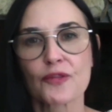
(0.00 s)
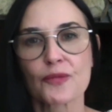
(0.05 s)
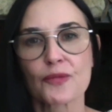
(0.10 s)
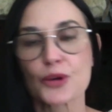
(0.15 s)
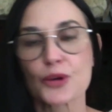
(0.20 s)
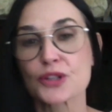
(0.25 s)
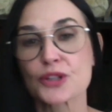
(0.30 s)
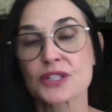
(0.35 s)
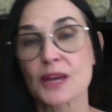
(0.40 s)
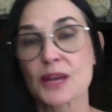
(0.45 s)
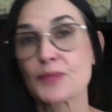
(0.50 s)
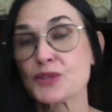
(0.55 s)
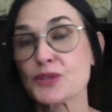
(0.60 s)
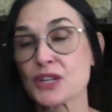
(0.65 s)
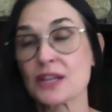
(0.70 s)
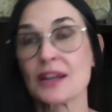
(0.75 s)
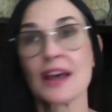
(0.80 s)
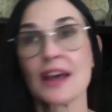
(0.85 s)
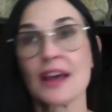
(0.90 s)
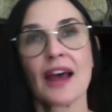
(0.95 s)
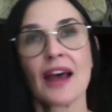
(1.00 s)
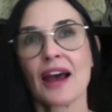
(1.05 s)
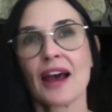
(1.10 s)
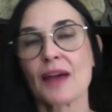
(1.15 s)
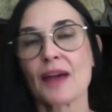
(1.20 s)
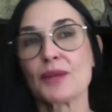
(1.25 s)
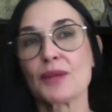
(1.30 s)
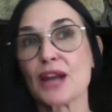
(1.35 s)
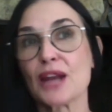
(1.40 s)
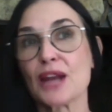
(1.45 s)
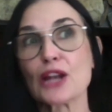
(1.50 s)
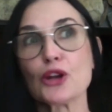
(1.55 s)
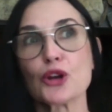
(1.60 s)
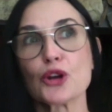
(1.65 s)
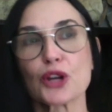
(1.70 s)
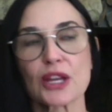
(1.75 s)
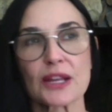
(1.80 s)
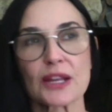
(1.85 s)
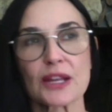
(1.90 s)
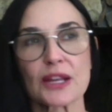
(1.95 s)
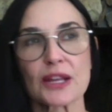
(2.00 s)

perception. I mean, I look at,